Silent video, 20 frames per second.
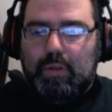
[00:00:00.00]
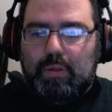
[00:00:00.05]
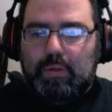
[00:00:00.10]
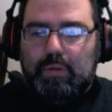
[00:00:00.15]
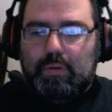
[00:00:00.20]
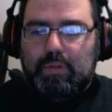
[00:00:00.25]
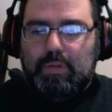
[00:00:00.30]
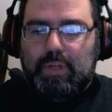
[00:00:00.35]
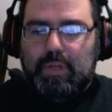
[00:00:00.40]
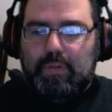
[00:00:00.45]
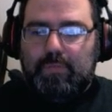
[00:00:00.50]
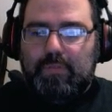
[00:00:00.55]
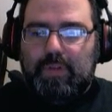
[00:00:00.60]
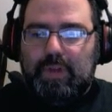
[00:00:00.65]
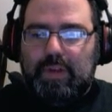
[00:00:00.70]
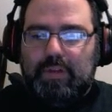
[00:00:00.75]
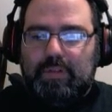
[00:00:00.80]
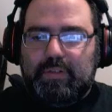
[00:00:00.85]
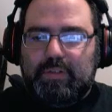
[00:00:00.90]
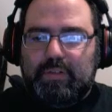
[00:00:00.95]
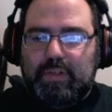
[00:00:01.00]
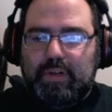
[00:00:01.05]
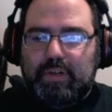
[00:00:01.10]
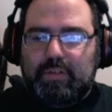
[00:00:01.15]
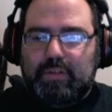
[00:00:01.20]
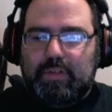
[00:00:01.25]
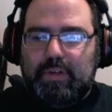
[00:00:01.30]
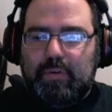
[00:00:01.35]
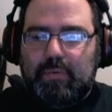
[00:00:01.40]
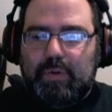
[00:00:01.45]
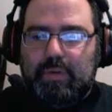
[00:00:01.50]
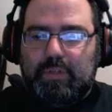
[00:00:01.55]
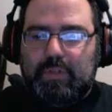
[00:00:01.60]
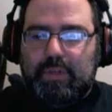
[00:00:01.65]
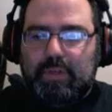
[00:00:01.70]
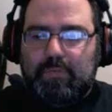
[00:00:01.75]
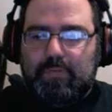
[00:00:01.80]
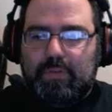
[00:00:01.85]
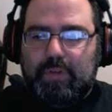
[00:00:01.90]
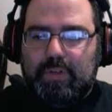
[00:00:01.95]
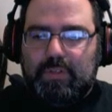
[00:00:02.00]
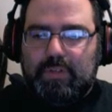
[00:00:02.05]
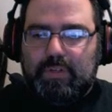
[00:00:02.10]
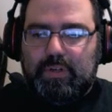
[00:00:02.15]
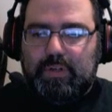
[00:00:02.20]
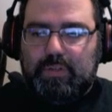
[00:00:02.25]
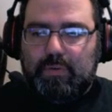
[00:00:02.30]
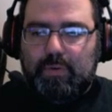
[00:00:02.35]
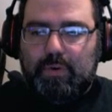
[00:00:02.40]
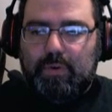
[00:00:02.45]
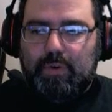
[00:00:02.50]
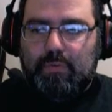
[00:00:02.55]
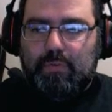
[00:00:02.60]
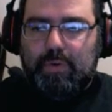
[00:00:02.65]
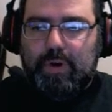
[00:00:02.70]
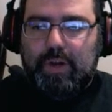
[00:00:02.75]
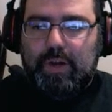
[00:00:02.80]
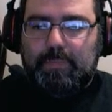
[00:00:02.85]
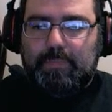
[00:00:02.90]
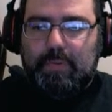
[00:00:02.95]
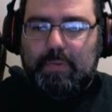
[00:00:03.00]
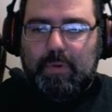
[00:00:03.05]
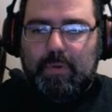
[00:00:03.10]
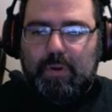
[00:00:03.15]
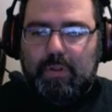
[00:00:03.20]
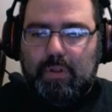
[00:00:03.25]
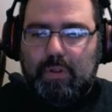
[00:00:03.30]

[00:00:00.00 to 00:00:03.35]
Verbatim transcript: Take a flight of stairs? I don't want to take a flight of stairs. I want to go right up the middle.